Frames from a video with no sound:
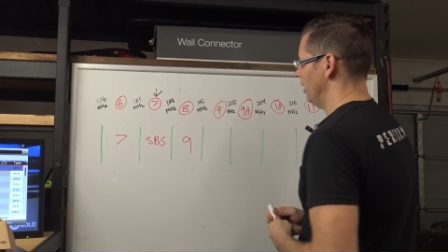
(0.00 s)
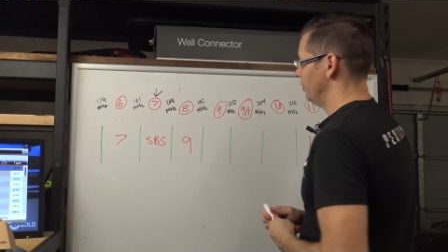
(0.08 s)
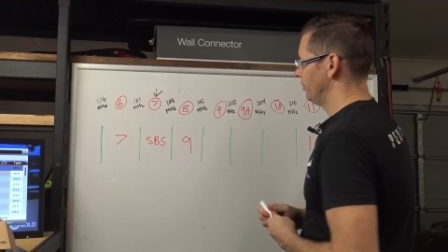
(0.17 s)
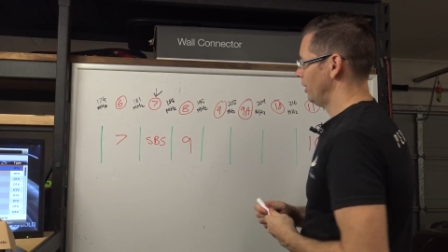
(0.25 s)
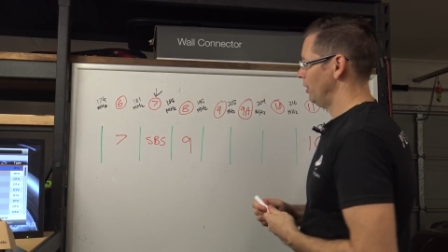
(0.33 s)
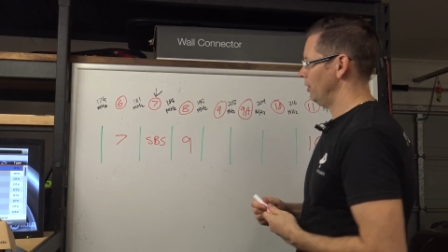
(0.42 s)

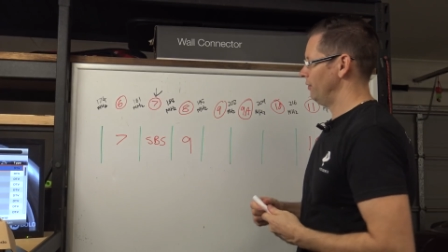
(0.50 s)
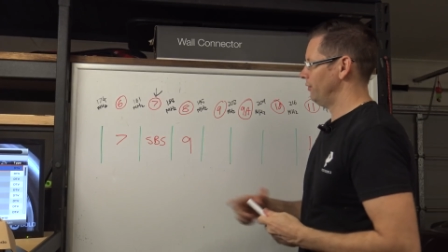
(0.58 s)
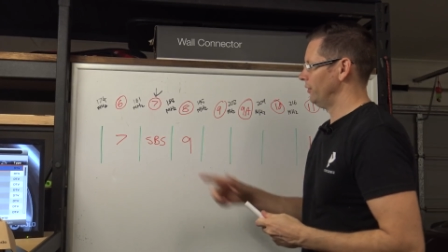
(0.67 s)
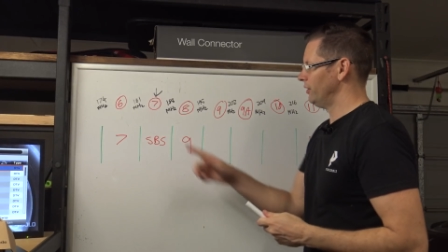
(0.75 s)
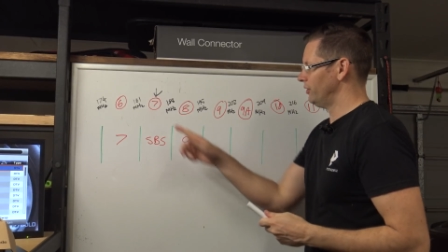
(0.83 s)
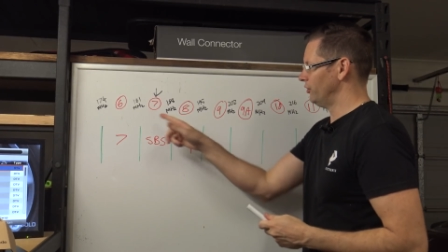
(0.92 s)
So,
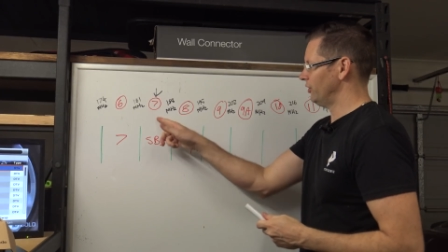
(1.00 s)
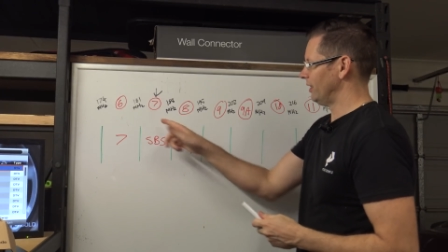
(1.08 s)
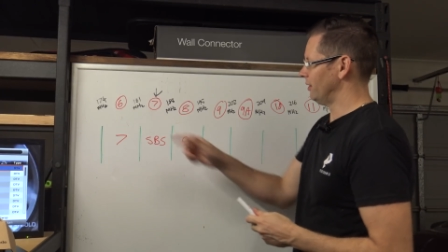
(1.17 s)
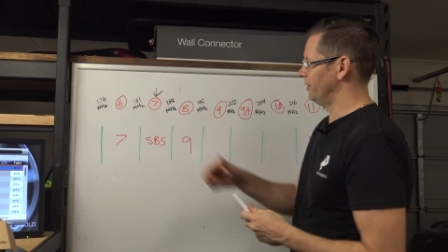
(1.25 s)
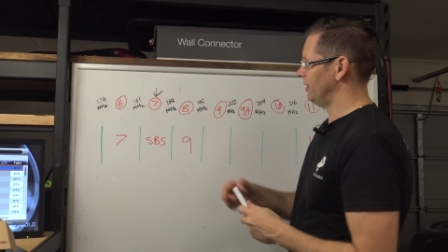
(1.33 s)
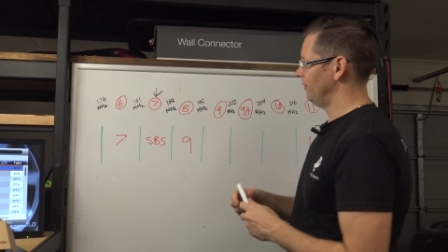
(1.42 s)
for instance,
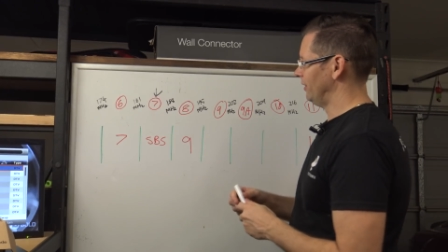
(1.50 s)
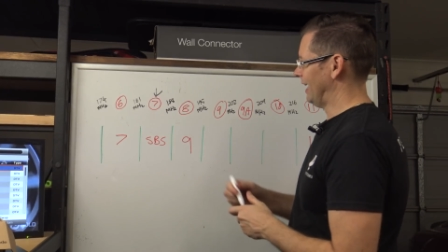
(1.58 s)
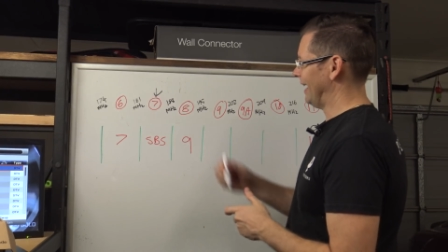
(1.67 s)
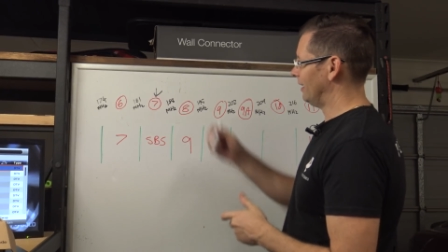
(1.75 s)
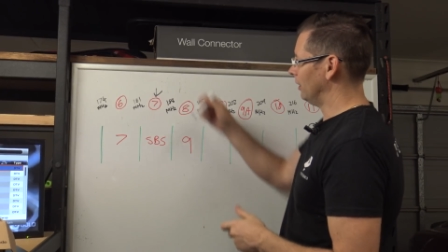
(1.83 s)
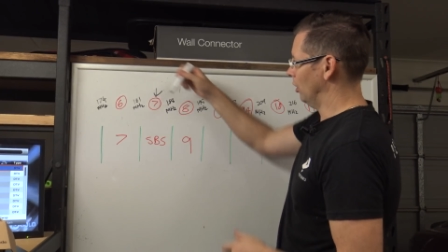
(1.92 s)
channel seven
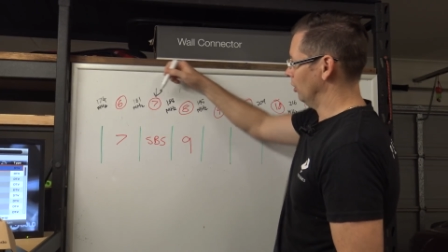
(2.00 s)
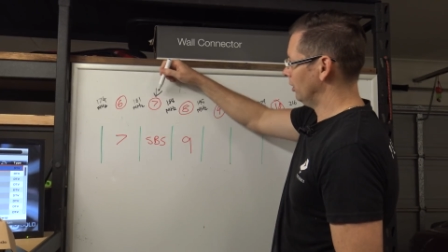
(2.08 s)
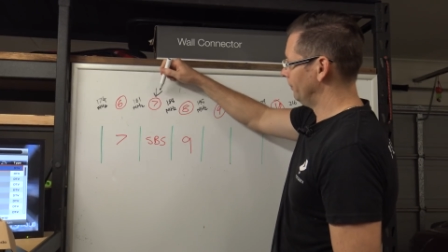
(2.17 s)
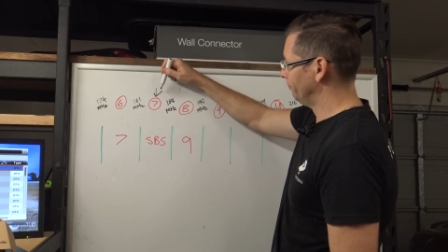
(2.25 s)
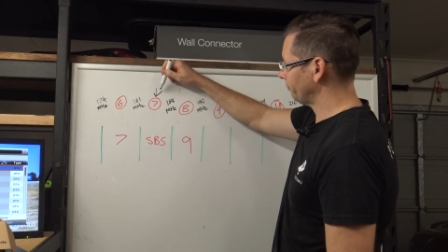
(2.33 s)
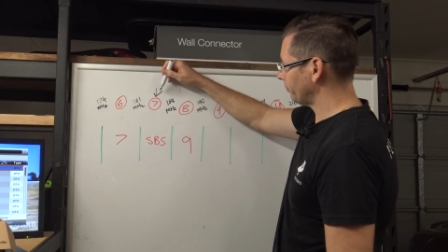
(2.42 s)

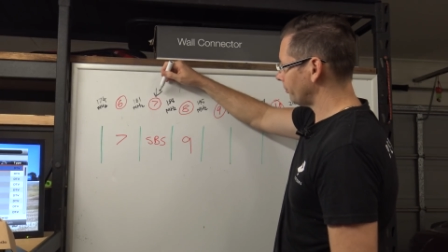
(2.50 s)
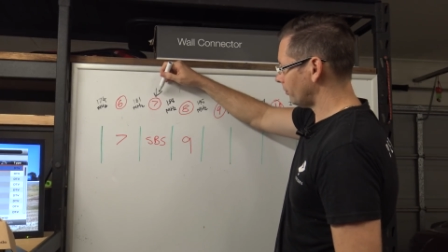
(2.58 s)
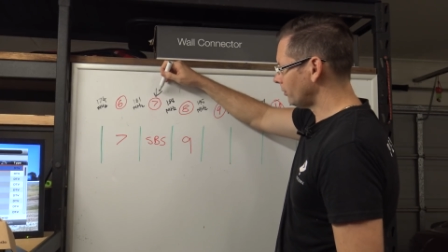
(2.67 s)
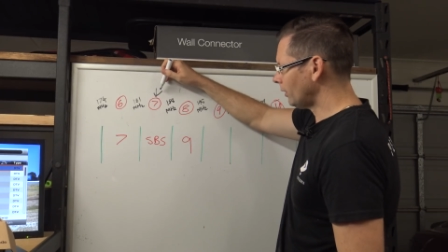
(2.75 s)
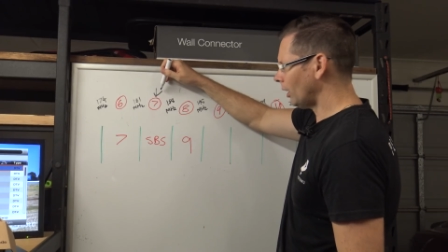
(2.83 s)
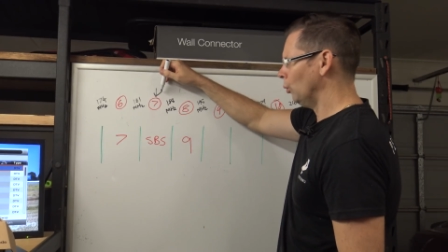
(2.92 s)
analog
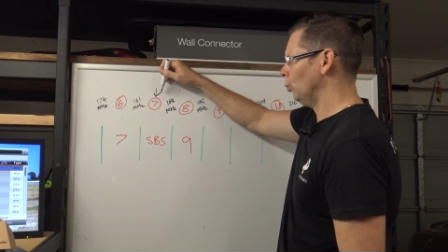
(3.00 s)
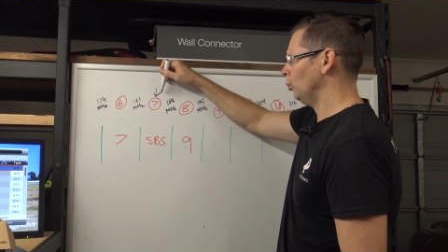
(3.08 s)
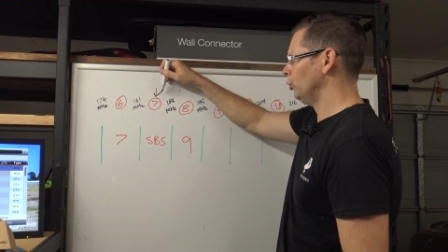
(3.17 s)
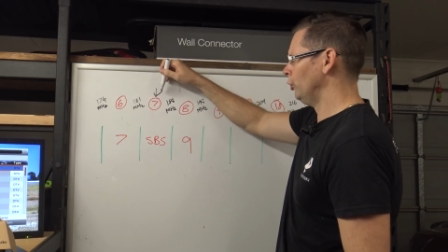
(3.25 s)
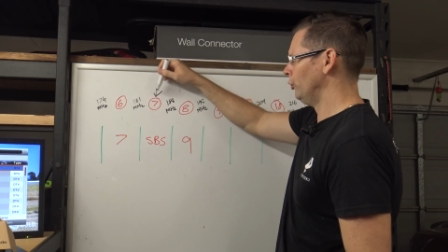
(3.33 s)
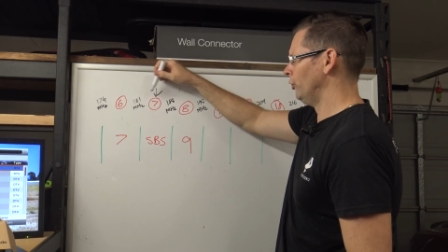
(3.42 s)

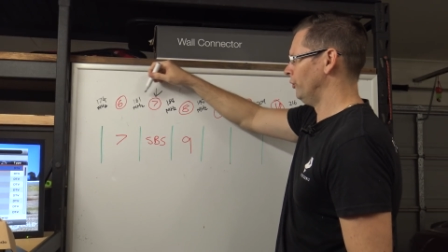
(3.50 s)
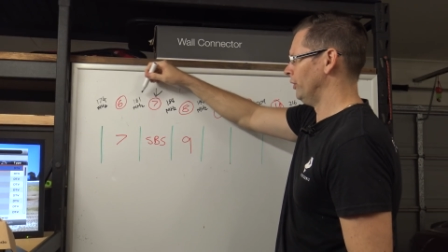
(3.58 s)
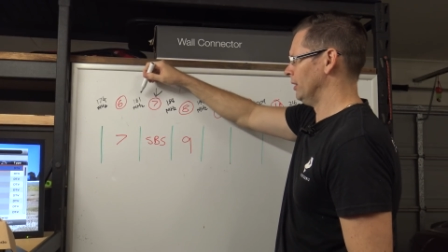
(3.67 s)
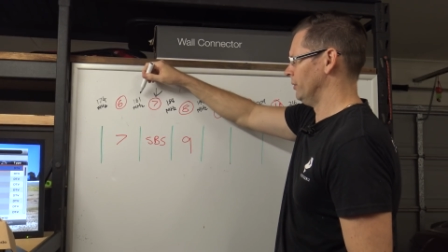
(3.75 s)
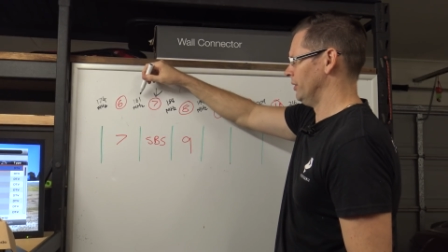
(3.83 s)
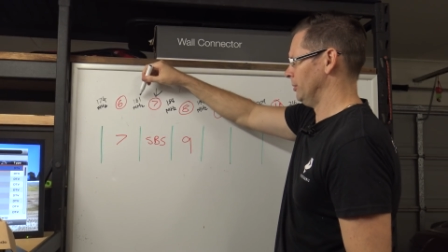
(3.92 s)
used the
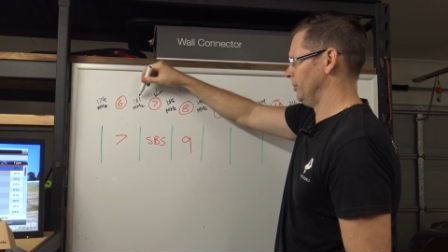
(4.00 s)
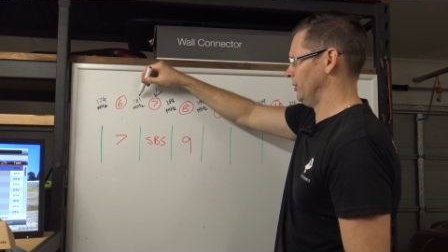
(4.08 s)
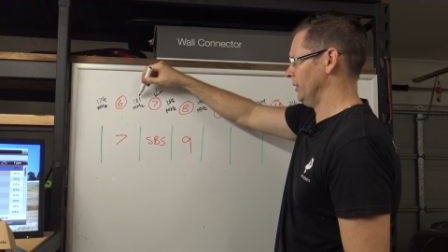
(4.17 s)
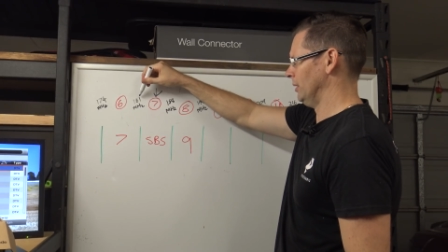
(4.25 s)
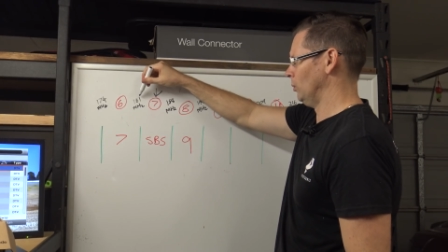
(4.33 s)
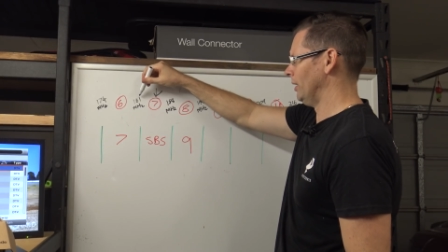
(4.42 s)
frequencies
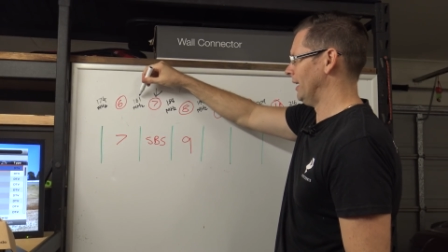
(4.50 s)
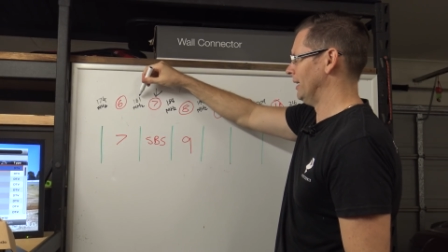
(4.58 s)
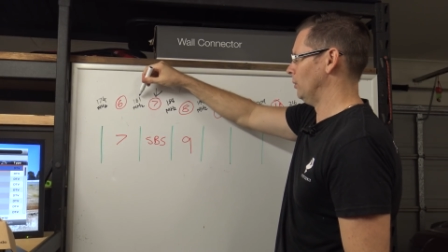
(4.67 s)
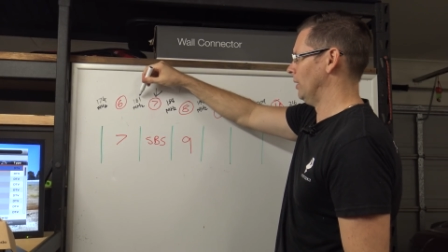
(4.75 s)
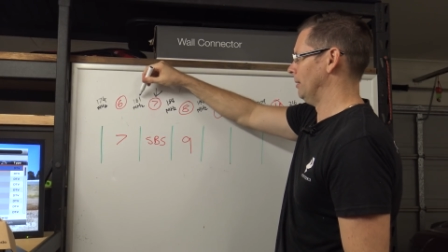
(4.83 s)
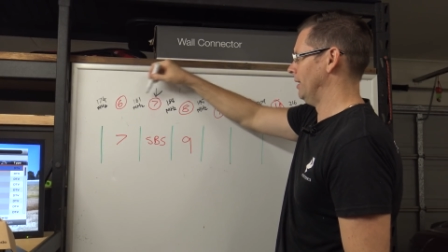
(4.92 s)
between one
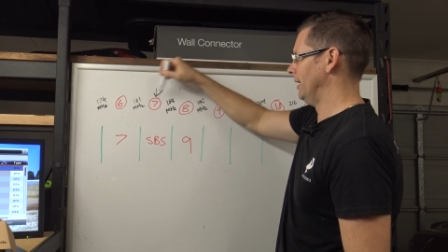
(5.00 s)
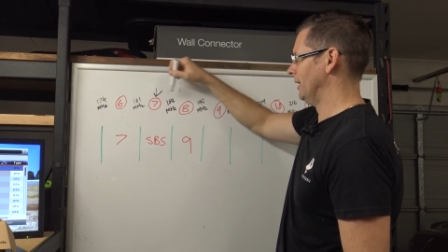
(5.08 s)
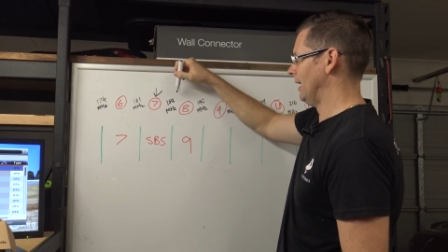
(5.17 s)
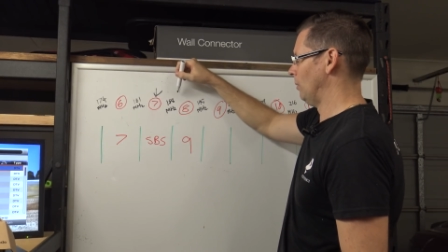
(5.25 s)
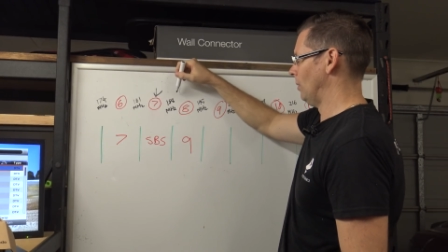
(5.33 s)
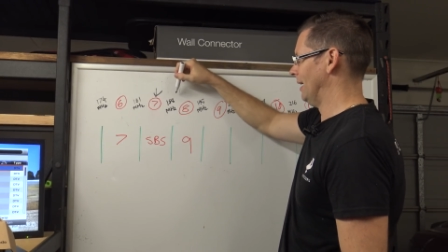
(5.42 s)
eighty-one meg
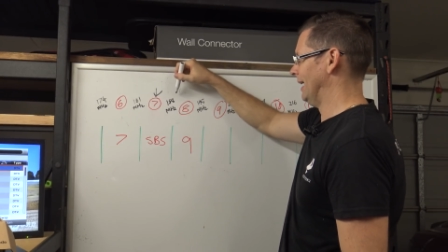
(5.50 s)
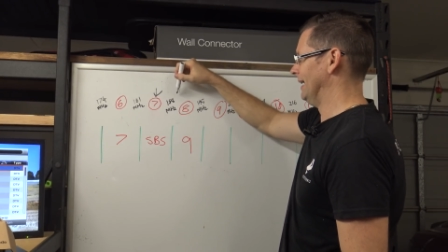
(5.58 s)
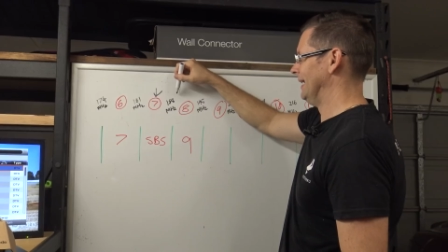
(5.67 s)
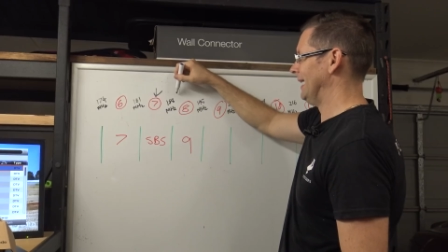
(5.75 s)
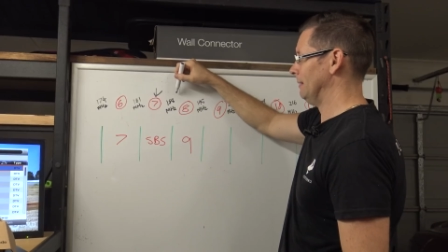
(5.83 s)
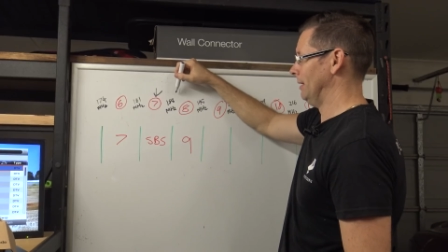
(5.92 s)
and one
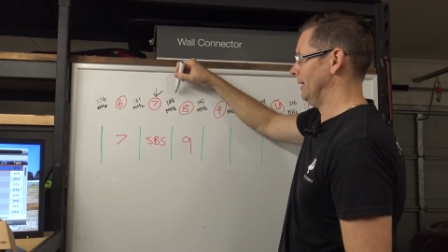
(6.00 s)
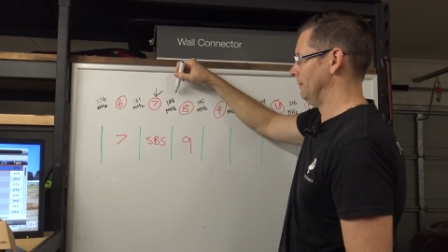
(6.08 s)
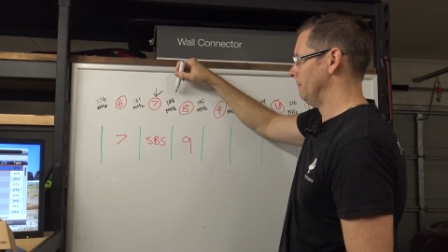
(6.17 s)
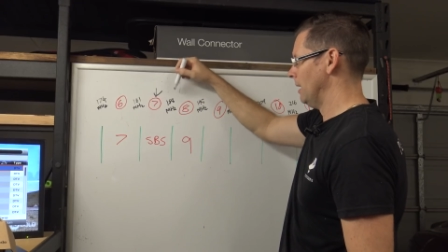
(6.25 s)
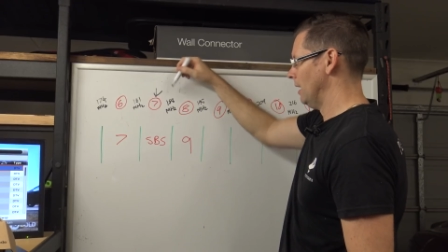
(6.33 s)
eighty-eight meg.